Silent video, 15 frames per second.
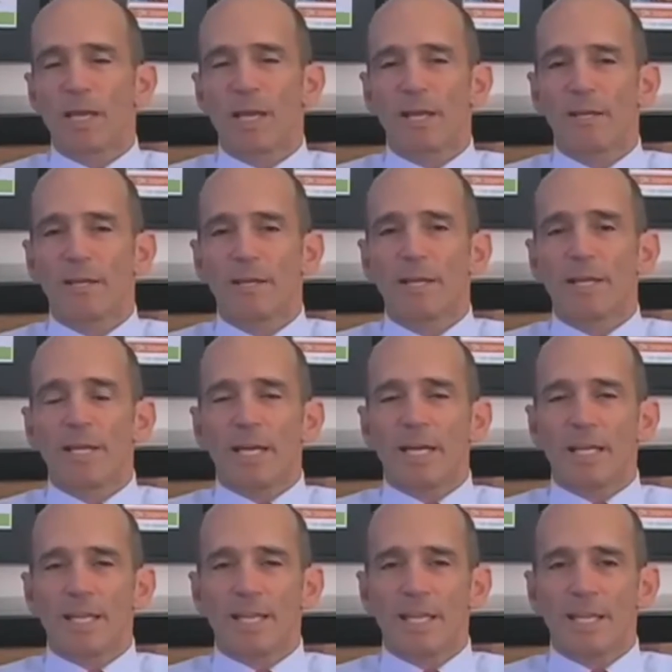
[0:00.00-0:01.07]
And
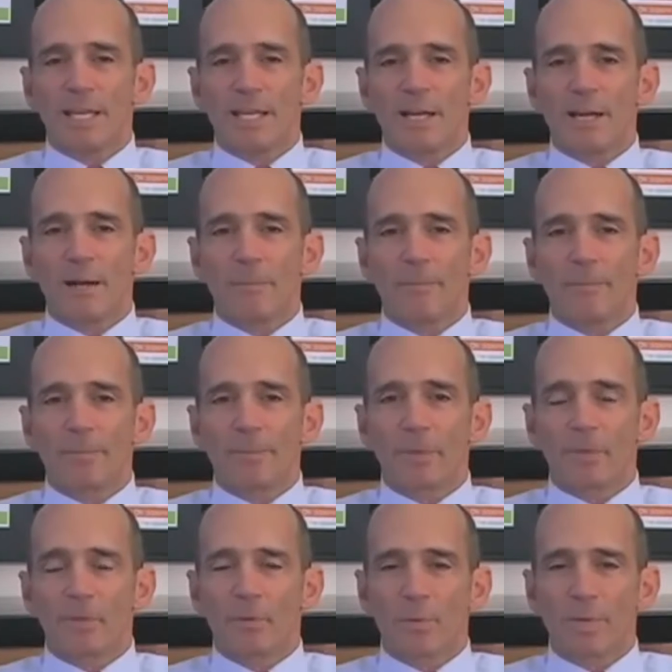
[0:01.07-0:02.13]

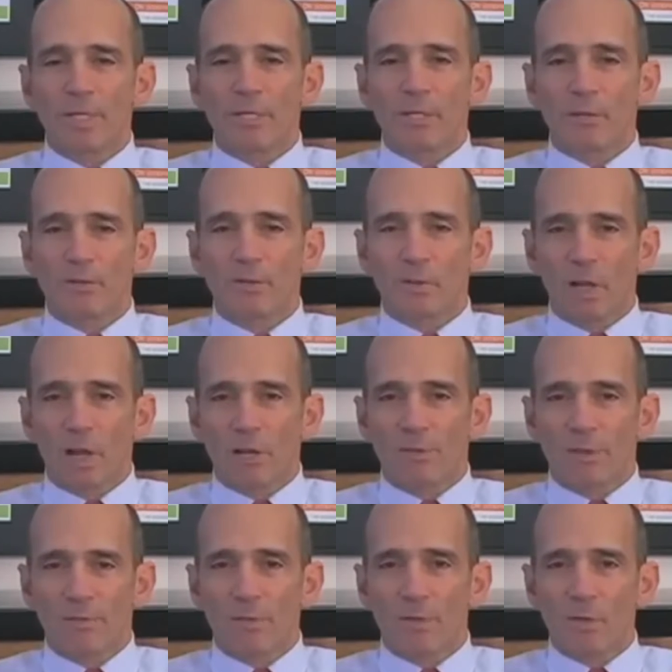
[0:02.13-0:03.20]
the reason there's a lot of
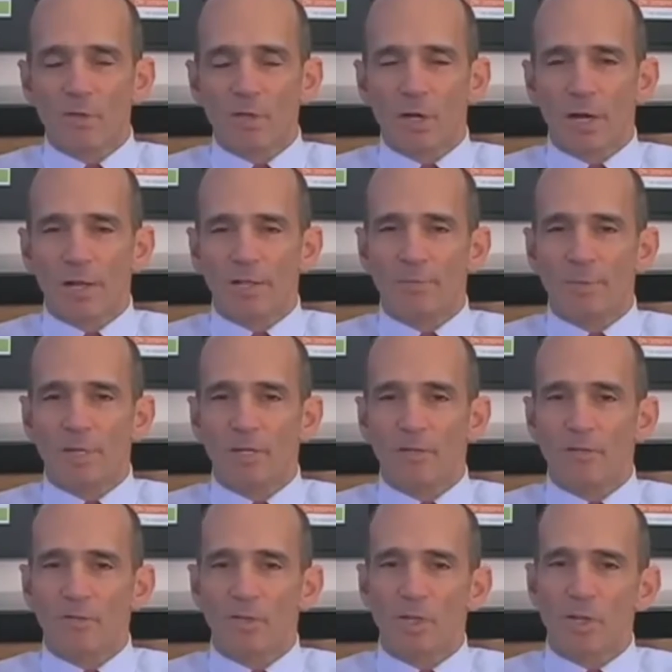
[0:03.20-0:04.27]
confusion on it is because
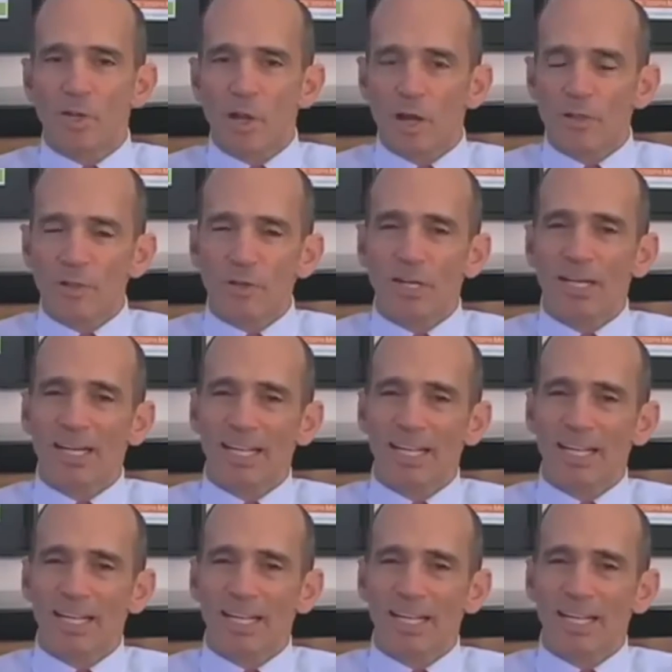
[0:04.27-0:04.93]
there's another